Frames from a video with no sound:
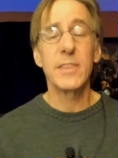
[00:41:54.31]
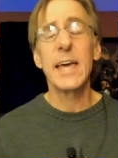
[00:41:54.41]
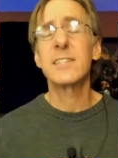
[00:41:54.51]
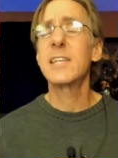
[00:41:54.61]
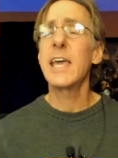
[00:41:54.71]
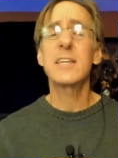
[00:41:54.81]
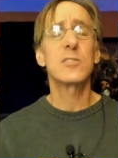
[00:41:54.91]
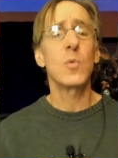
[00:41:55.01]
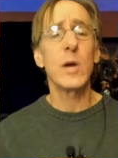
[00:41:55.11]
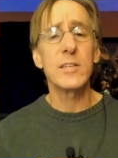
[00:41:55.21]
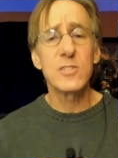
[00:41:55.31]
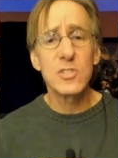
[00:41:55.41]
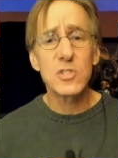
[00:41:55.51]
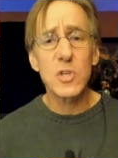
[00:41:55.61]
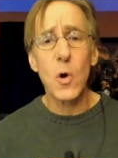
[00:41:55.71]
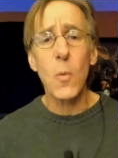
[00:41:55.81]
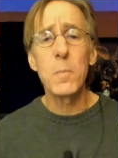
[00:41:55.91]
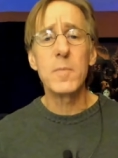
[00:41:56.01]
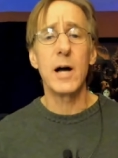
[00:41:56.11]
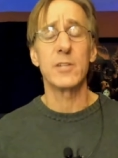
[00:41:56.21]
And that takes away so
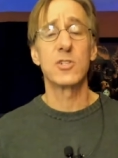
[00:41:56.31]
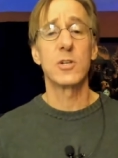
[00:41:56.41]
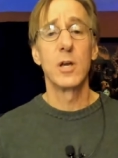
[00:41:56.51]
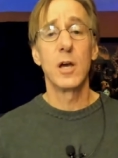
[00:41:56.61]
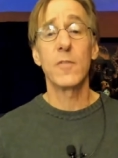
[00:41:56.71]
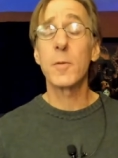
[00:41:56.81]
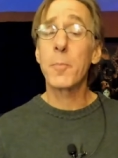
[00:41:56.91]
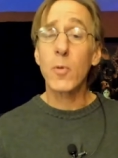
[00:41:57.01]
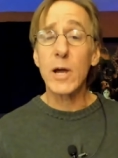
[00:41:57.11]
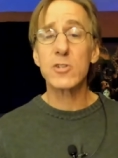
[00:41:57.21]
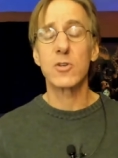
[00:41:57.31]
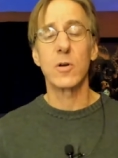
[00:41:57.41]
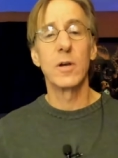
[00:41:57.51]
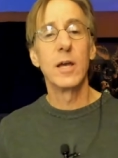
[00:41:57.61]
much of the pressure